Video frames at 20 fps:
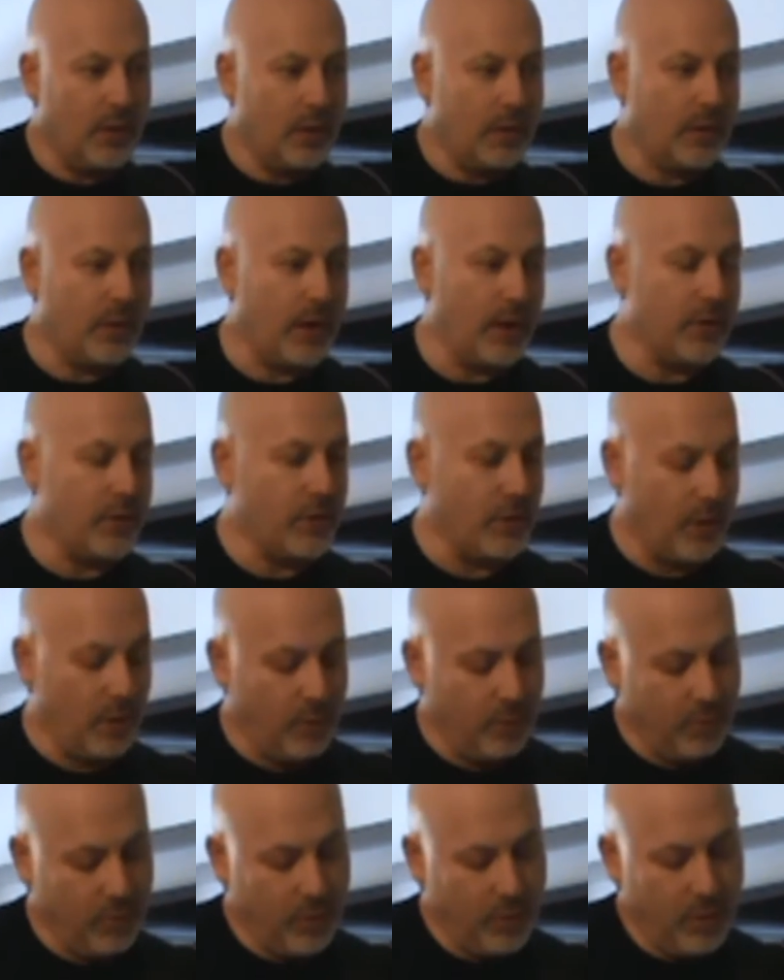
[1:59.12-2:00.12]
Okay,
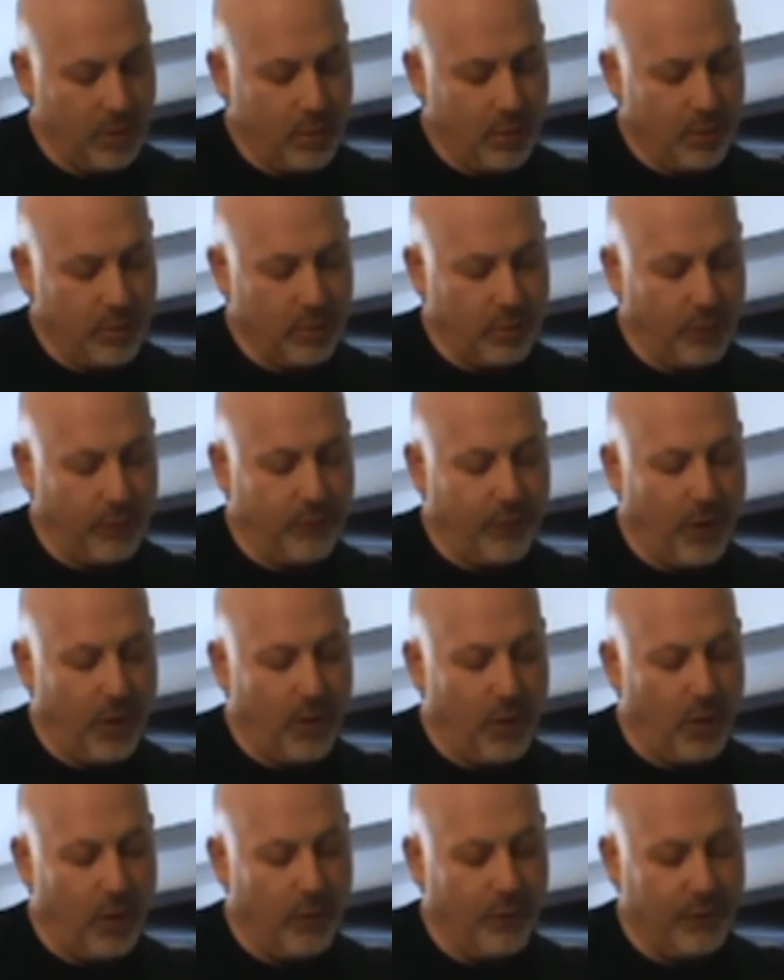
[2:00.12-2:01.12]
so far
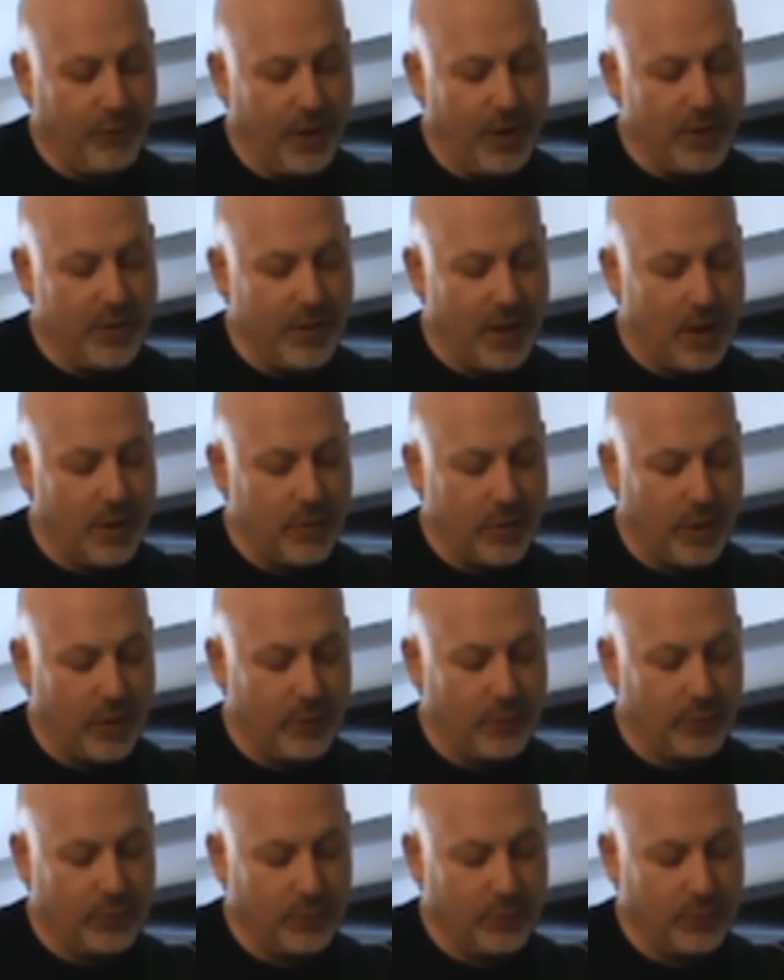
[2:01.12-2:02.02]
the whole phrase sounds like,